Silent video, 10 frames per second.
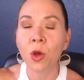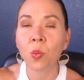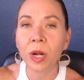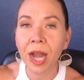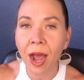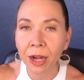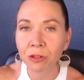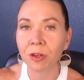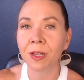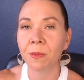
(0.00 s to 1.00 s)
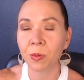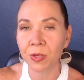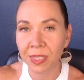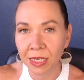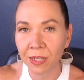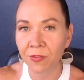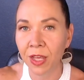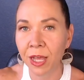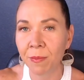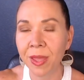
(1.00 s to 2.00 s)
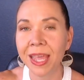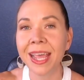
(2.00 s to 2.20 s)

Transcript: one hundred percent of them